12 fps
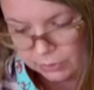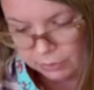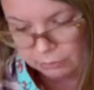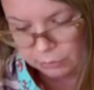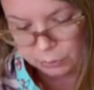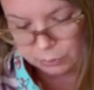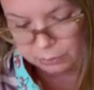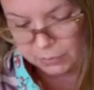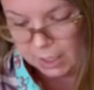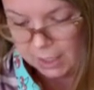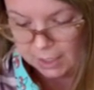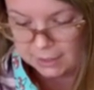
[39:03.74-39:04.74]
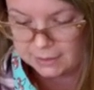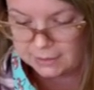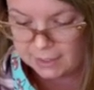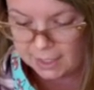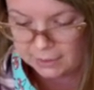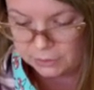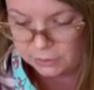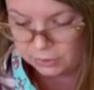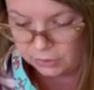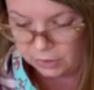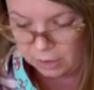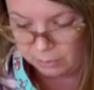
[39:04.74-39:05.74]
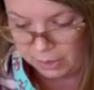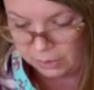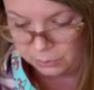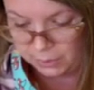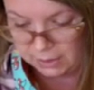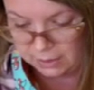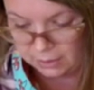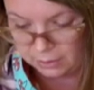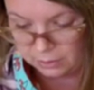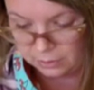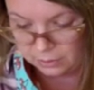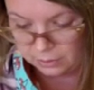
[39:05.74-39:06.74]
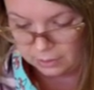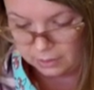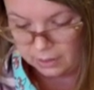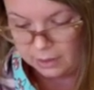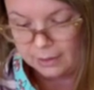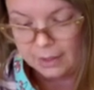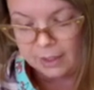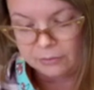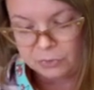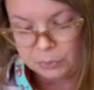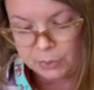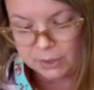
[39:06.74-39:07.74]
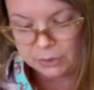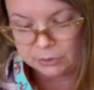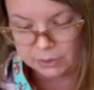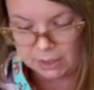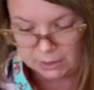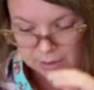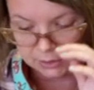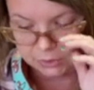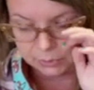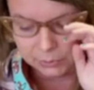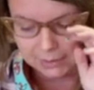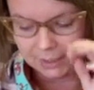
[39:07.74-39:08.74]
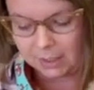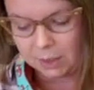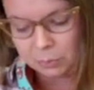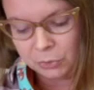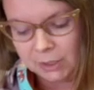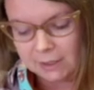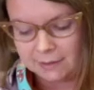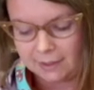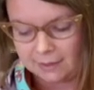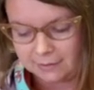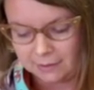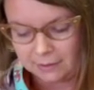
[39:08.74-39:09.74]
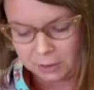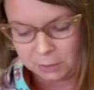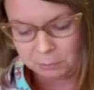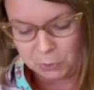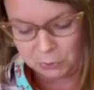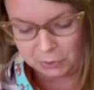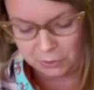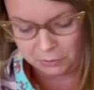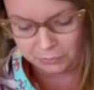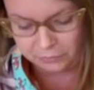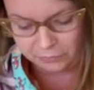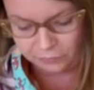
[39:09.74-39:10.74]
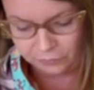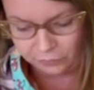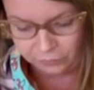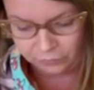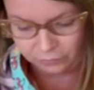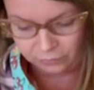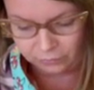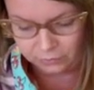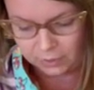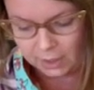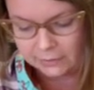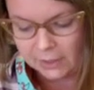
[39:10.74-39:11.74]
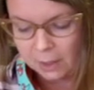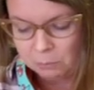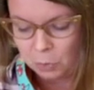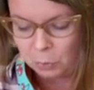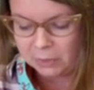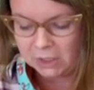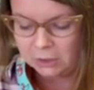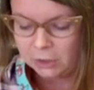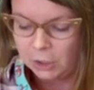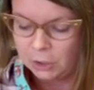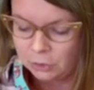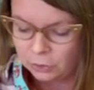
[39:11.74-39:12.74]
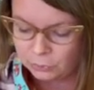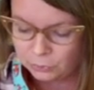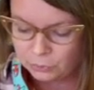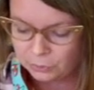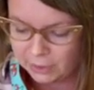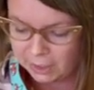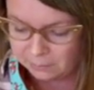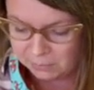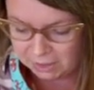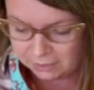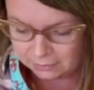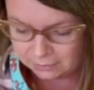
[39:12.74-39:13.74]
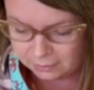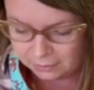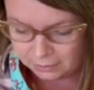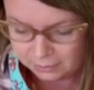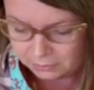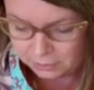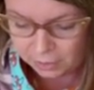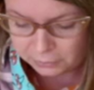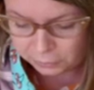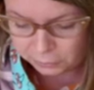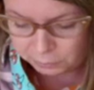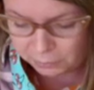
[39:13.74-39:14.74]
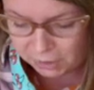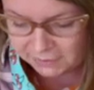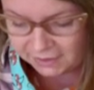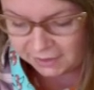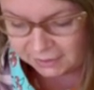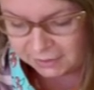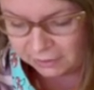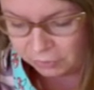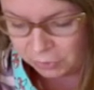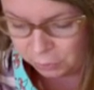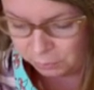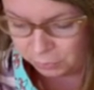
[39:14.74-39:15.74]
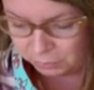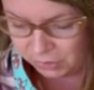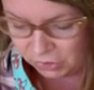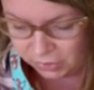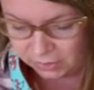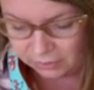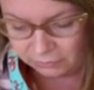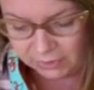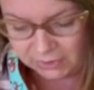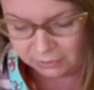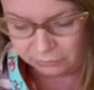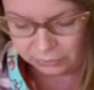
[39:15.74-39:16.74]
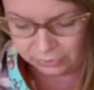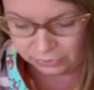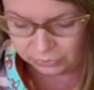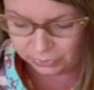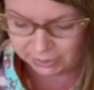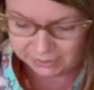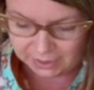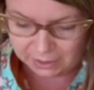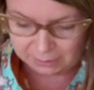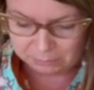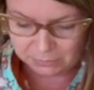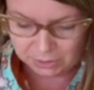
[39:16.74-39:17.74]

the room and sat in her chair by the window. Everyone agreed that she was like a princess in the kimono. At that moment, Chizuko came in. Dr. Numata had given her permission to visit for a short time.